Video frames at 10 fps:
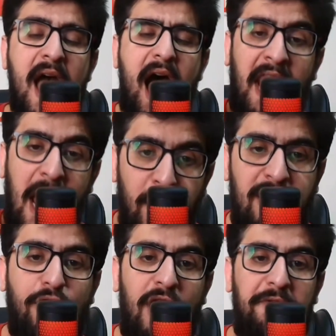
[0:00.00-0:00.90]
And I will
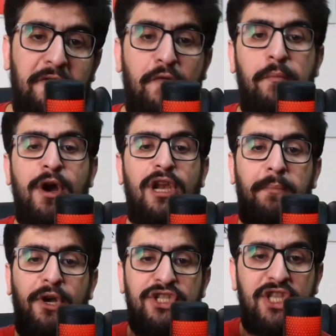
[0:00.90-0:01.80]
call out the football club
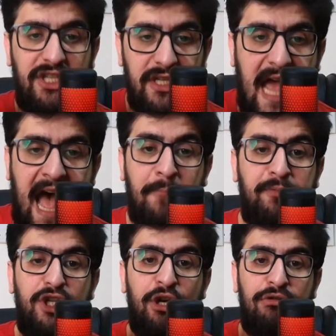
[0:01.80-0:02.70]
because this is
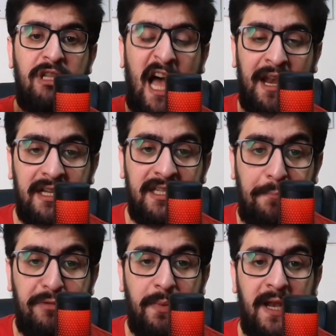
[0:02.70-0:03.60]
absolutely
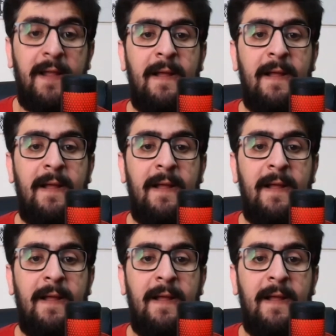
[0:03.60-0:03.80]
unacceptable.